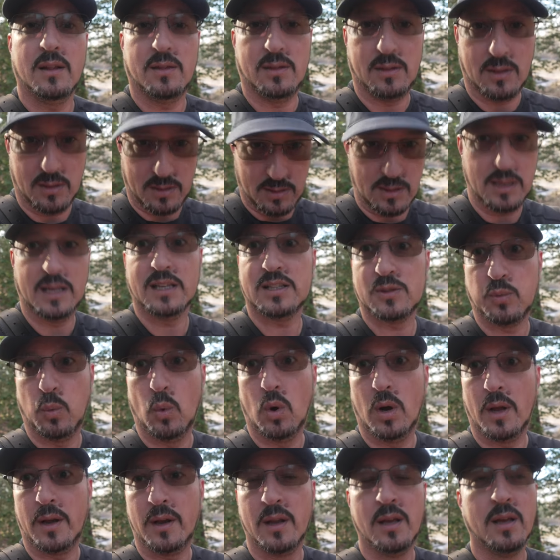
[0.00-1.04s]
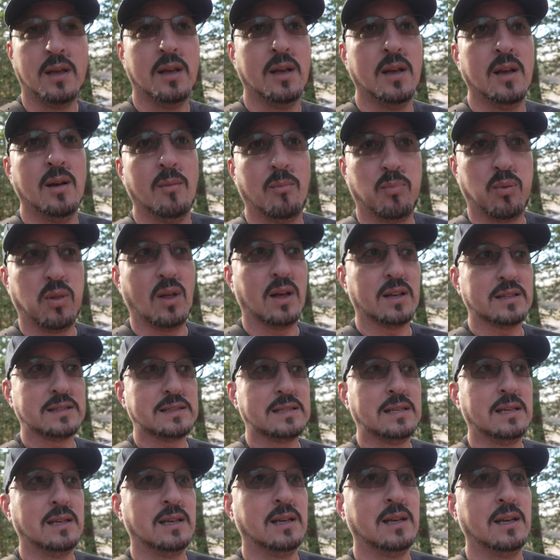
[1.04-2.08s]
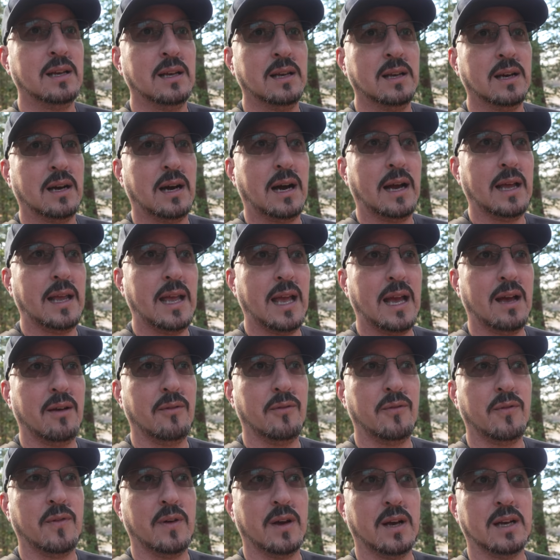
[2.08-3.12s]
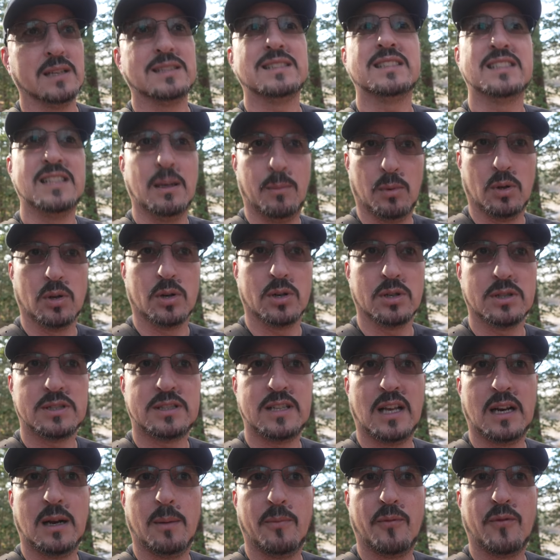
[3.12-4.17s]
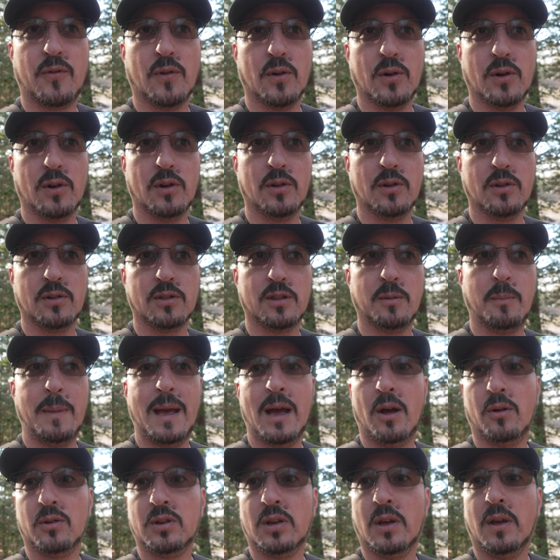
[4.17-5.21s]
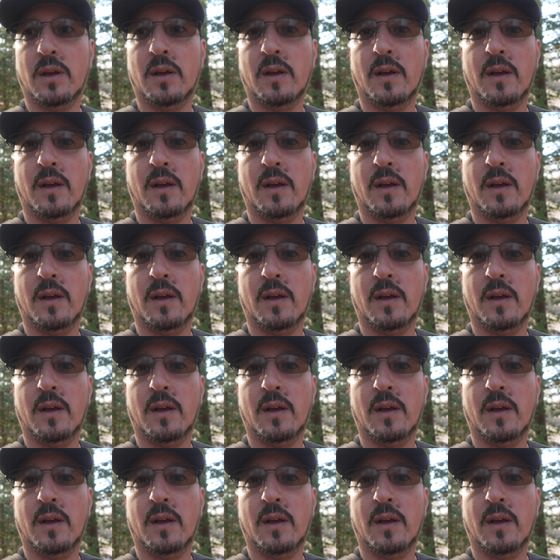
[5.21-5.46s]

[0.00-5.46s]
this one, plus I have a similar setup for the mount